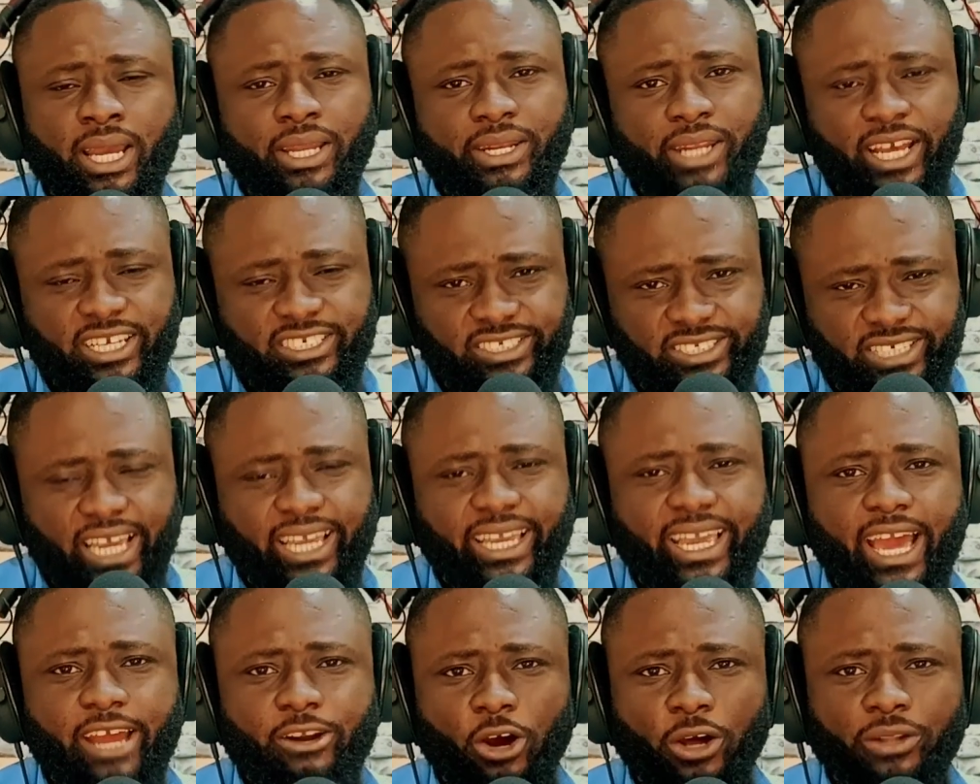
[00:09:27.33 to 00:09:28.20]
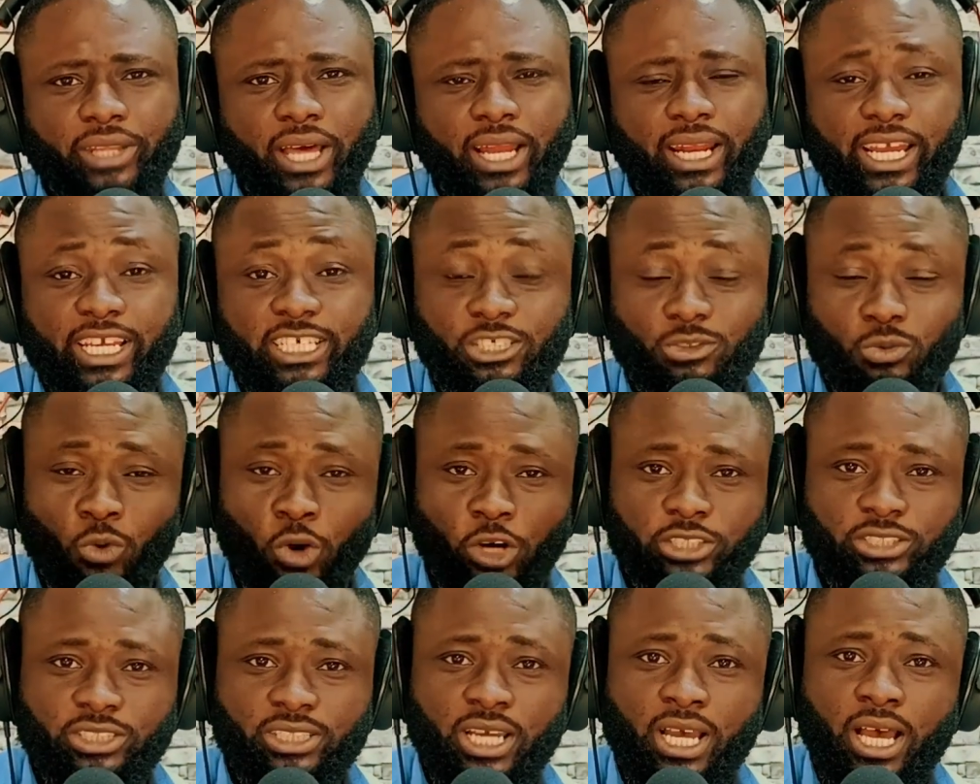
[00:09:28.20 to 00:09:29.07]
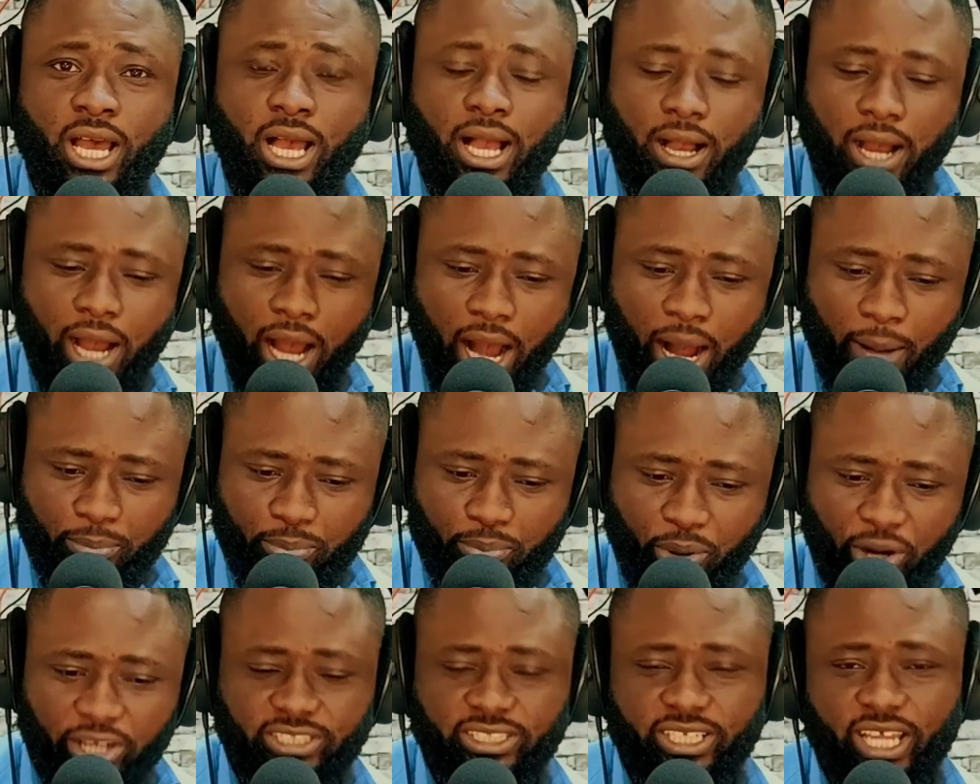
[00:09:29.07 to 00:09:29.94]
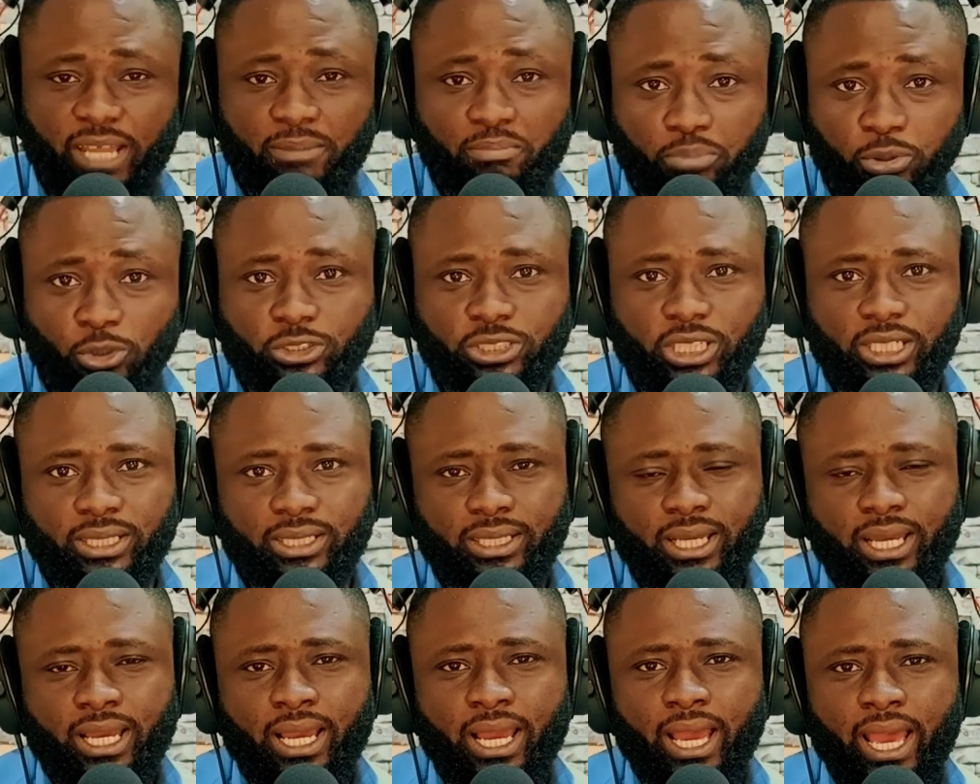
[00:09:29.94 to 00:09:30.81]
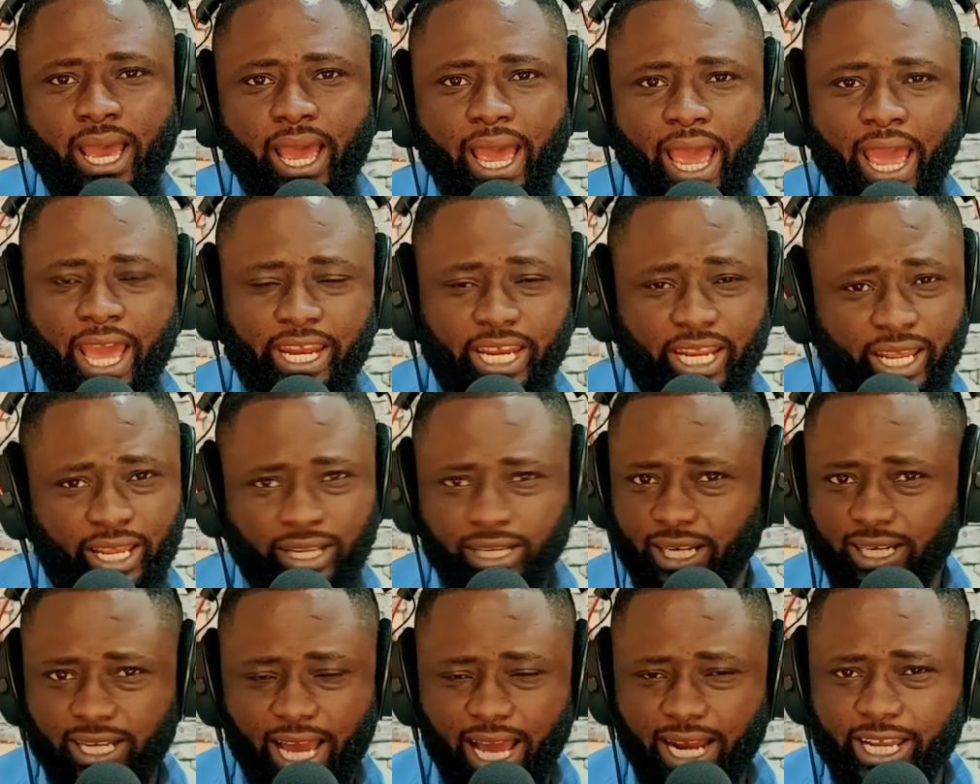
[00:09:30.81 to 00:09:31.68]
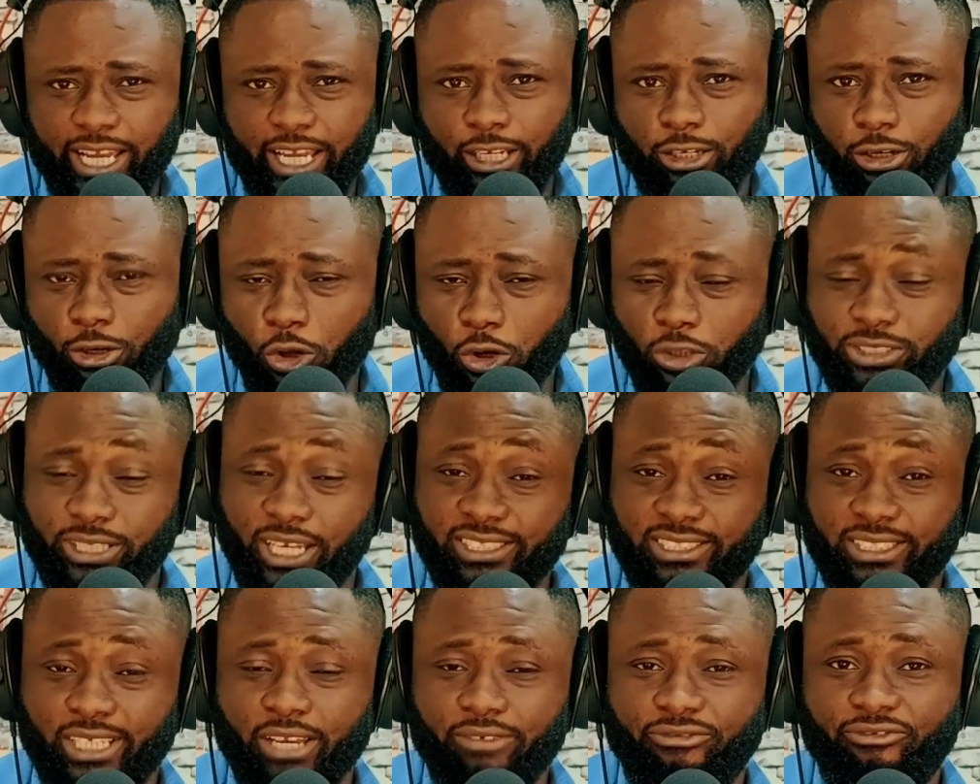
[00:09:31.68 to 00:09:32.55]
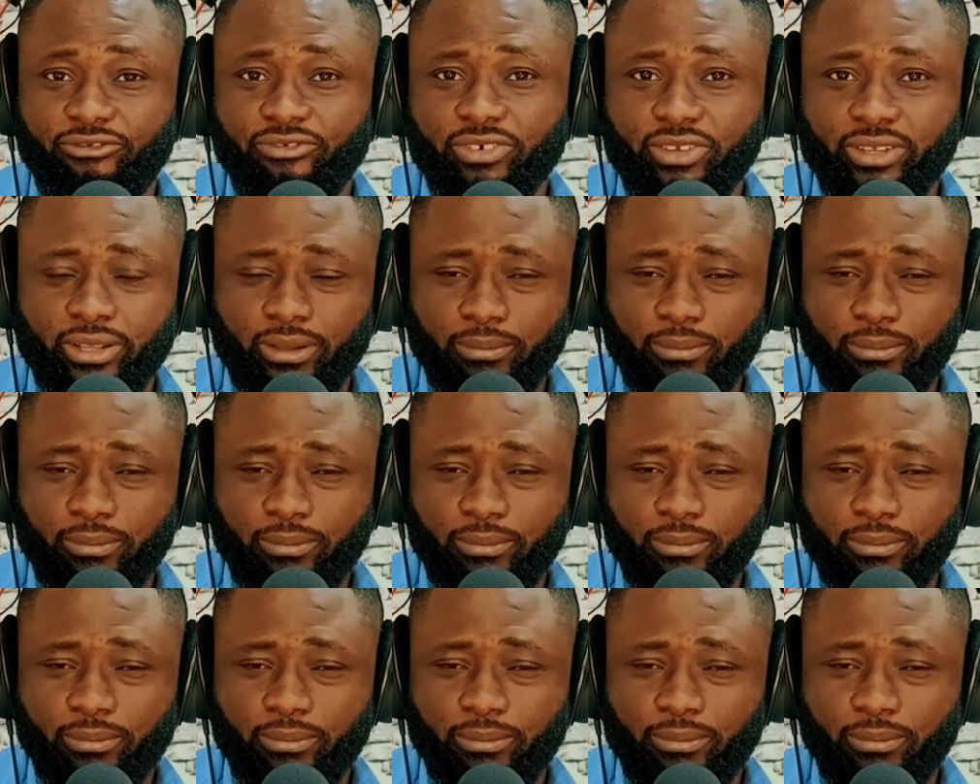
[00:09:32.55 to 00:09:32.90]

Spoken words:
Then second on the list was President Putin. And clearly it looks as if